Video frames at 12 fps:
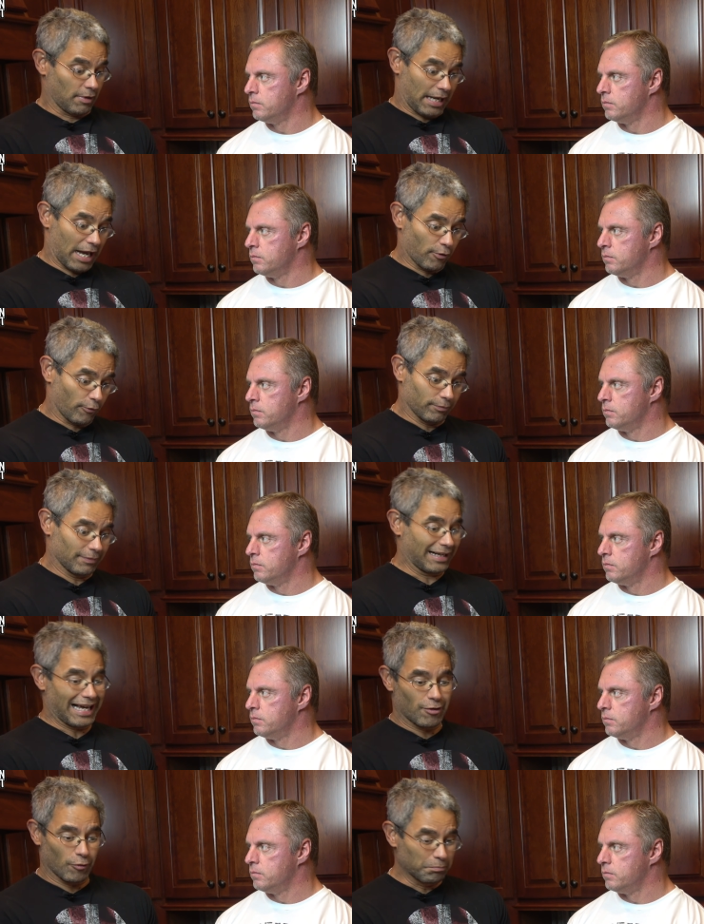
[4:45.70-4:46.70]
Speaker 1: Kind of,
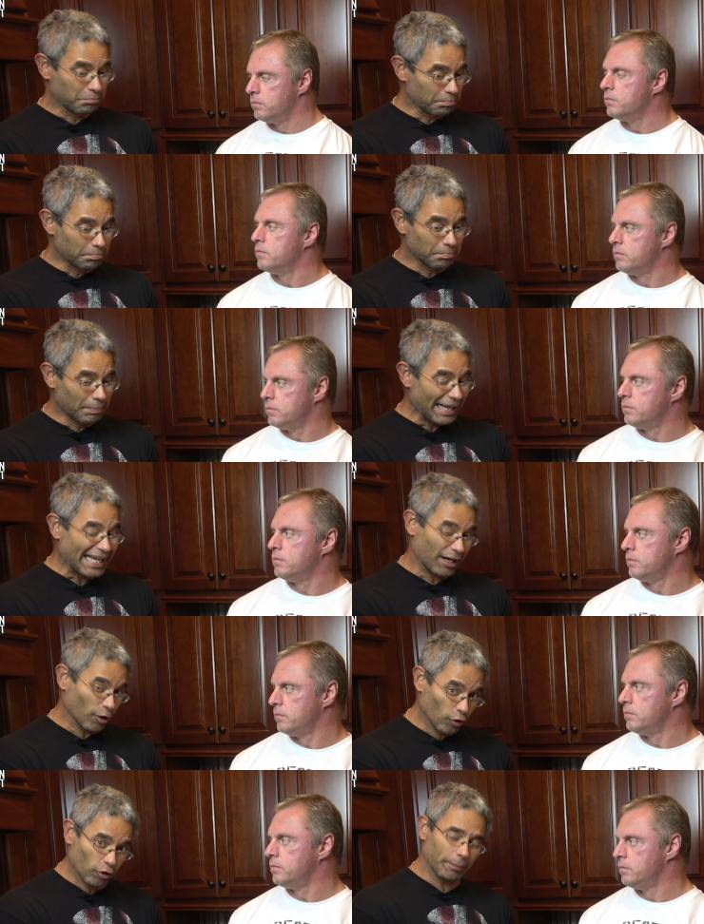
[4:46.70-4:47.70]
kind of bake it
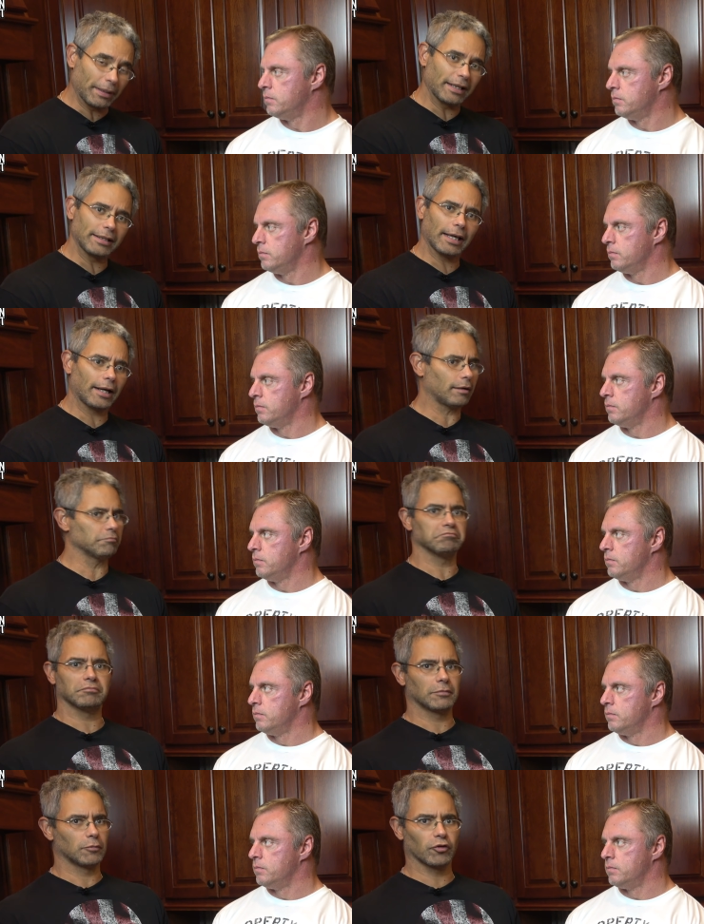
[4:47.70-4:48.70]
a little bit in there,
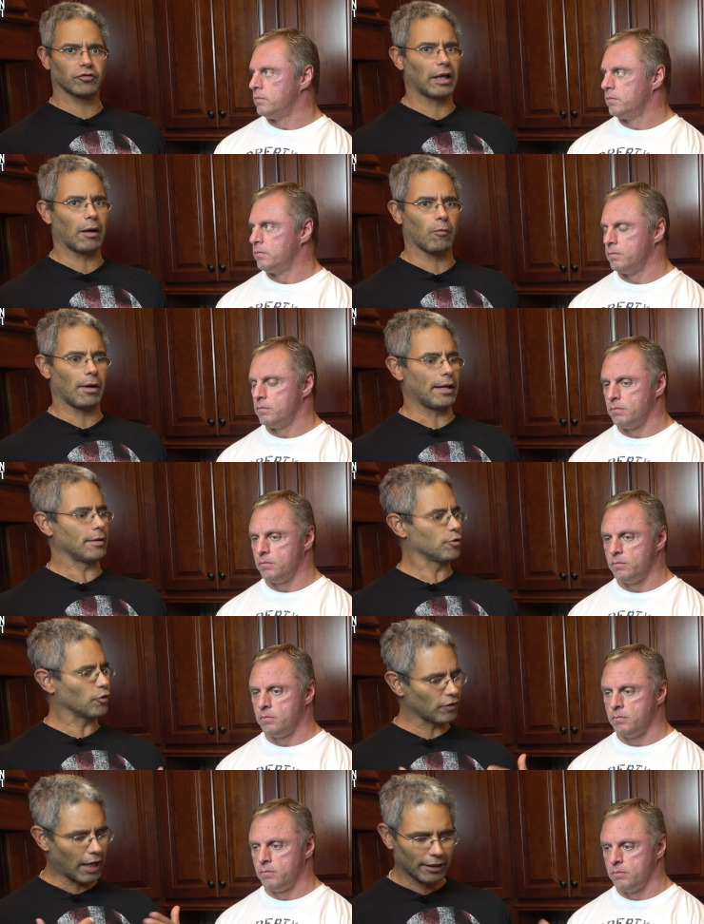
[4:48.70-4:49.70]
just that way.
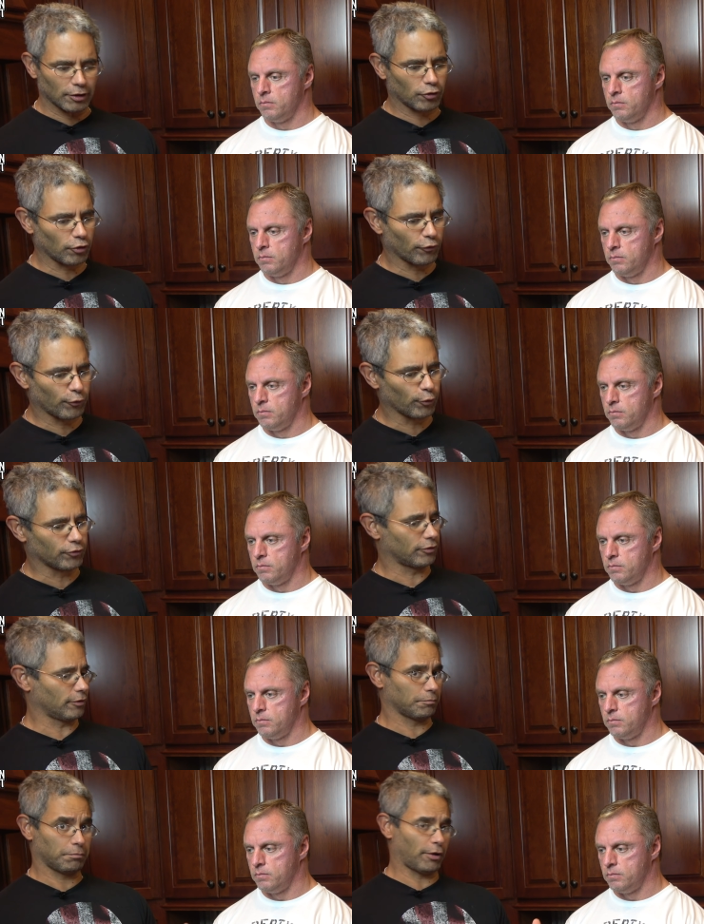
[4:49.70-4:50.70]
Just add it to your food.
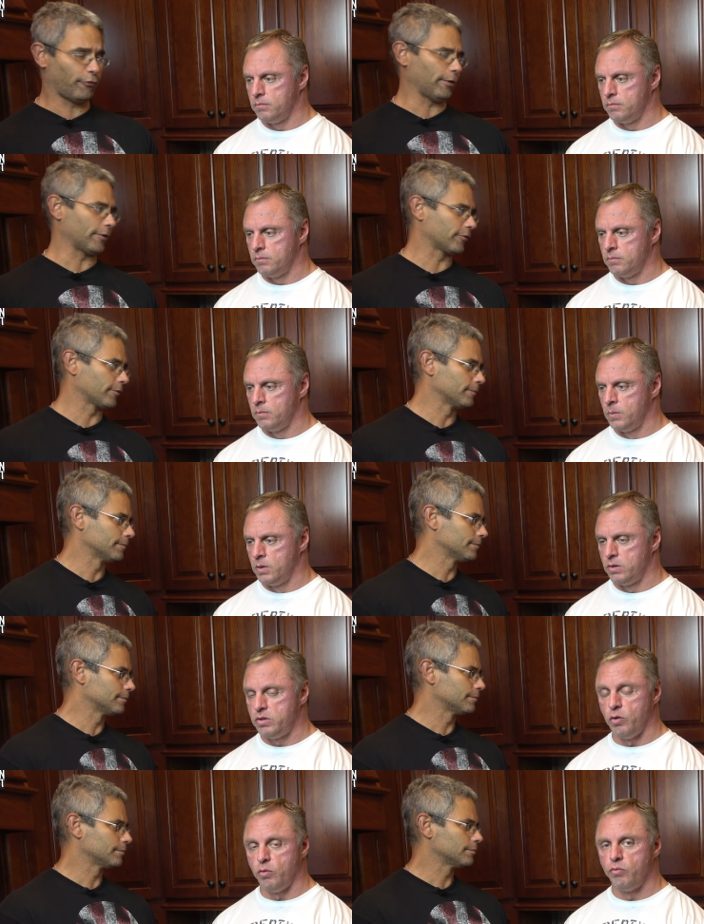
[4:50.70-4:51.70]
Perfect.
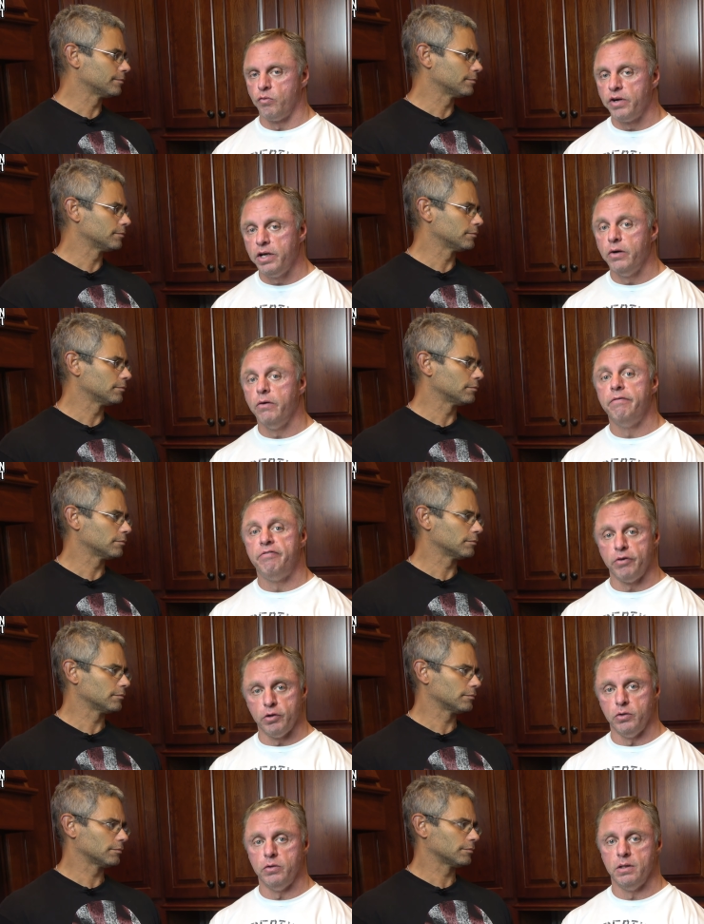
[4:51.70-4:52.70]
Speaker 2: So real
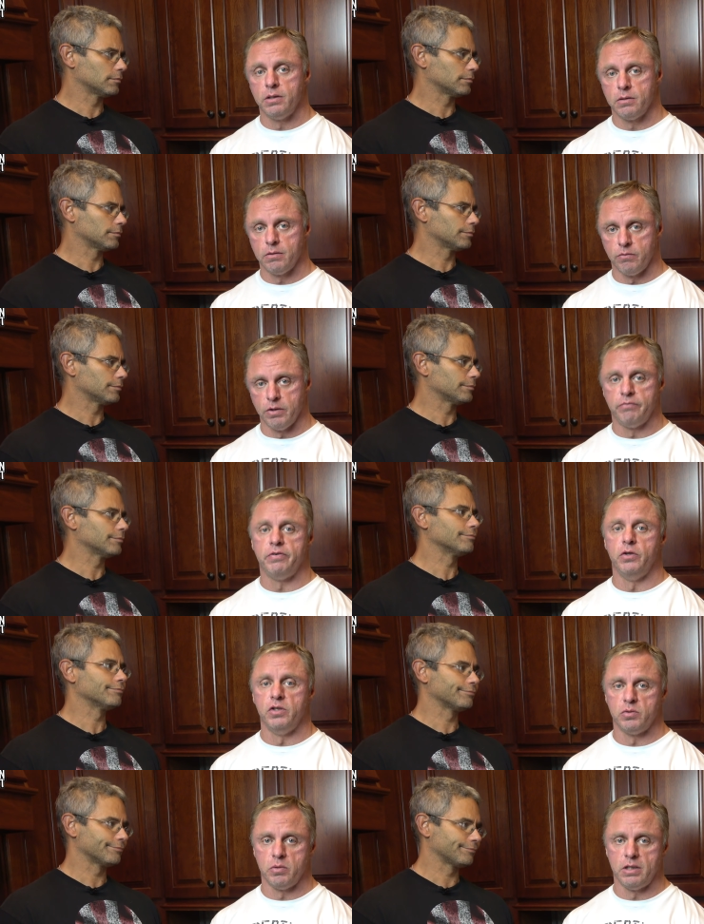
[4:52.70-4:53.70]
food. Real
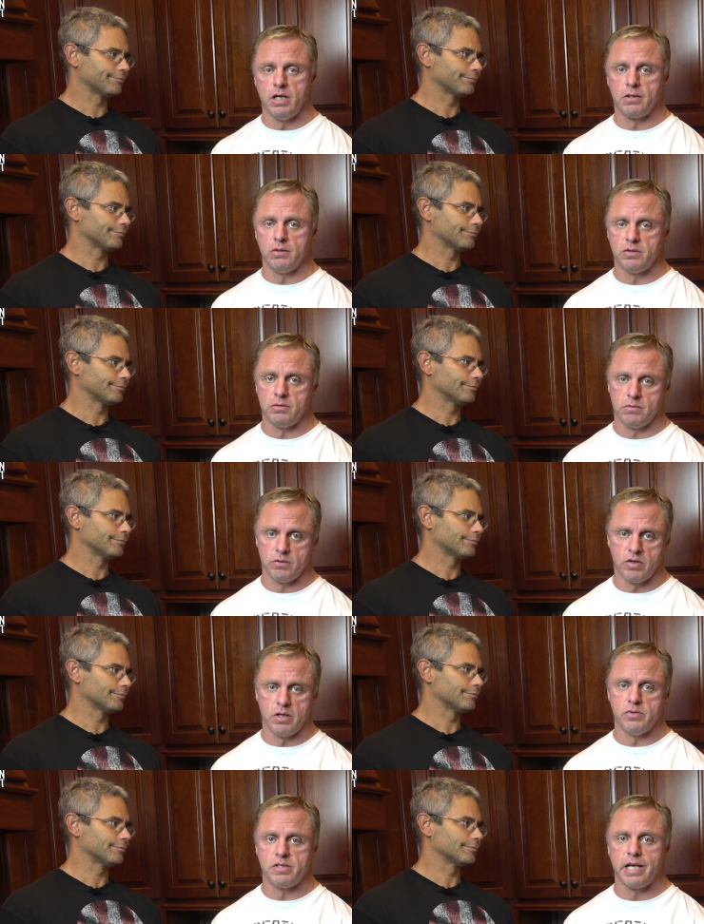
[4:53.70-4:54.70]
food is what Dr.
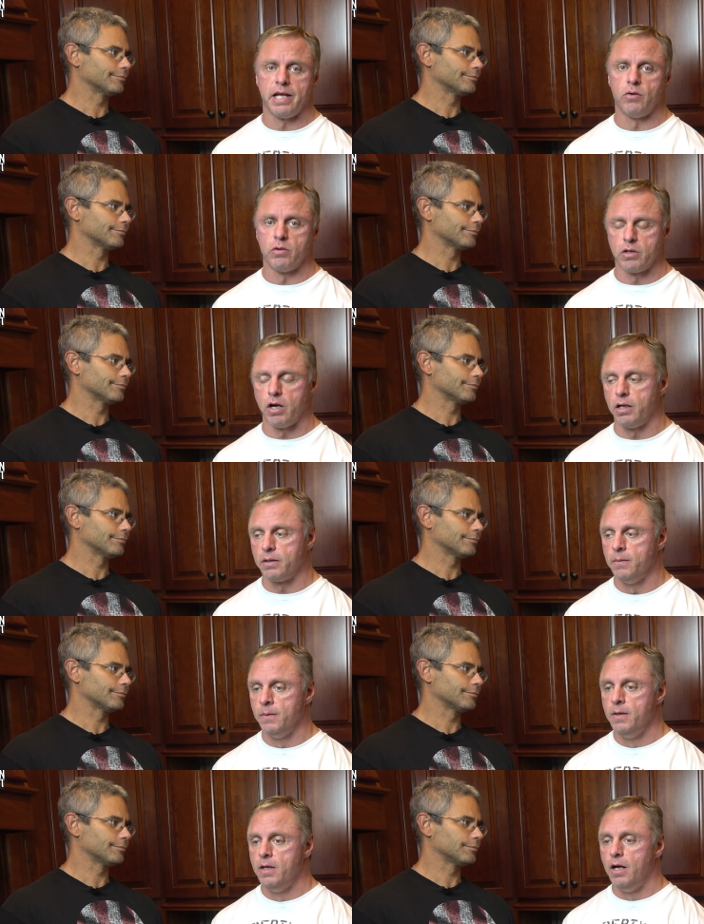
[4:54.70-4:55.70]
Serrano was saying on the garden.
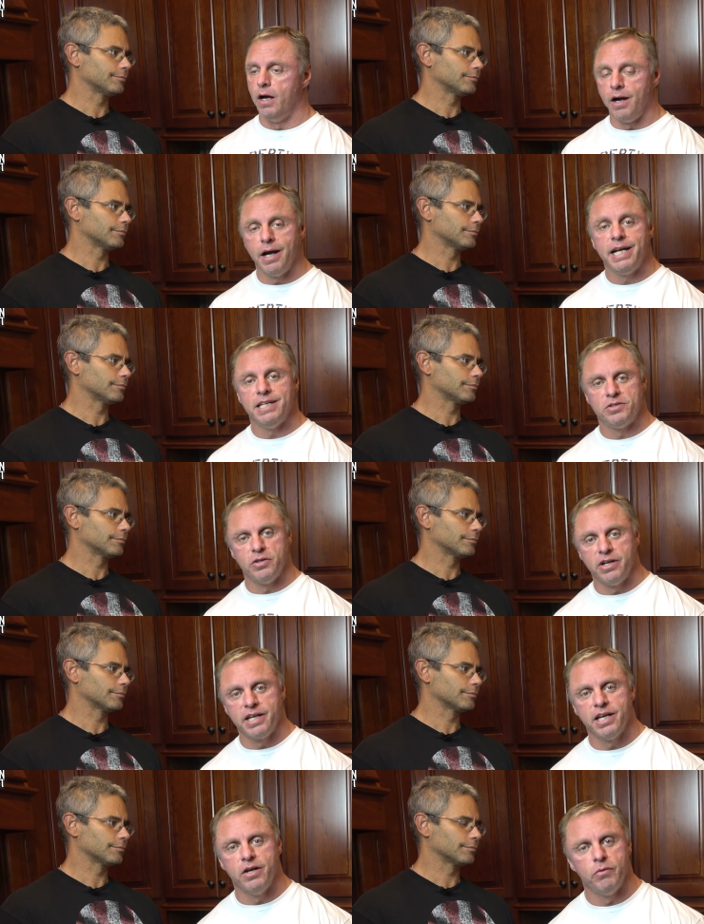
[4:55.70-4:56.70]
All right, so there
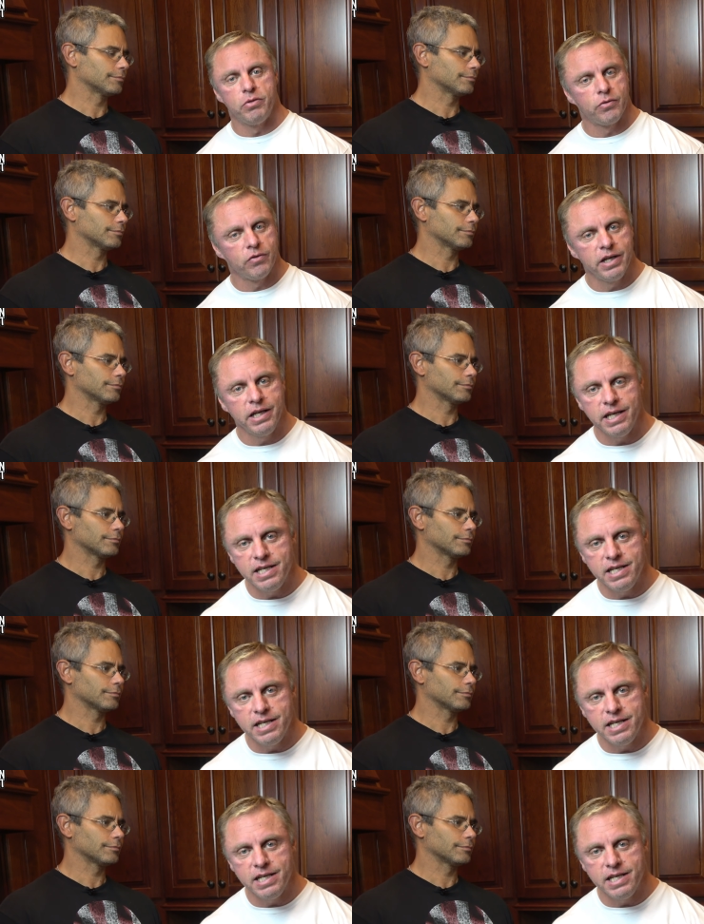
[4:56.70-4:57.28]
you go. Three